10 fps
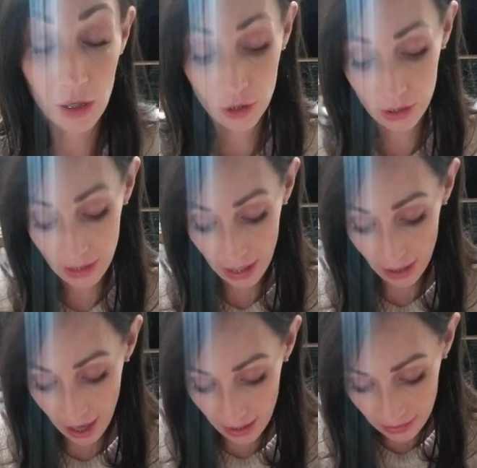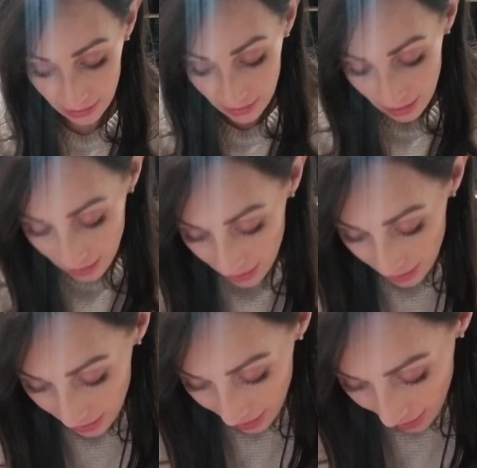just like that.
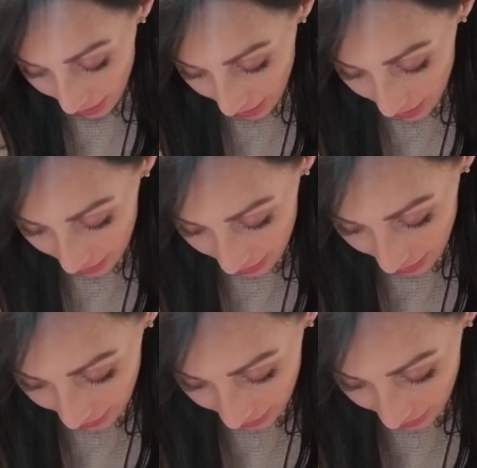And